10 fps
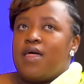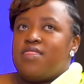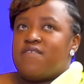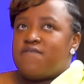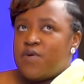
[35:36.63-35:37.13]

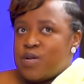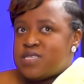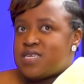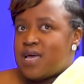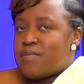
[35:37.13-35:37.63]
The
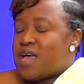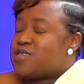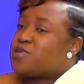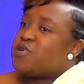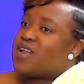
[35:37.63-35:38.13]
first time I
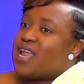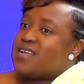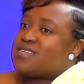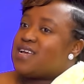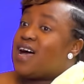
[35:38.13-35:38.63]
saw
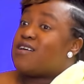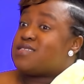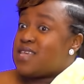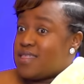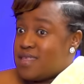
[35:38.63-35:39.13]
Yolanda
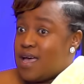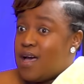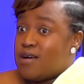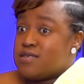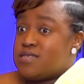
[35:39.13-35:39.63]
outside the
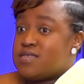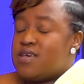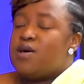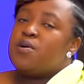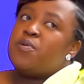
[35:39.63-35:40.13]
house
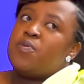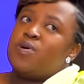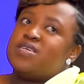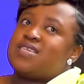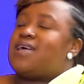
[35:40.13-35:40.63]

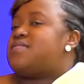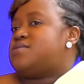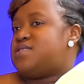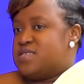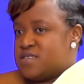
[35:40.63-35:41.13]
was at the
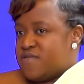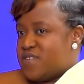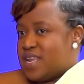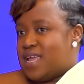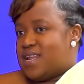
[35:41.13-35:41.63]
season
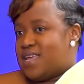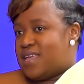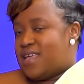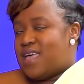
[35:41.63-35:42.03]
finale.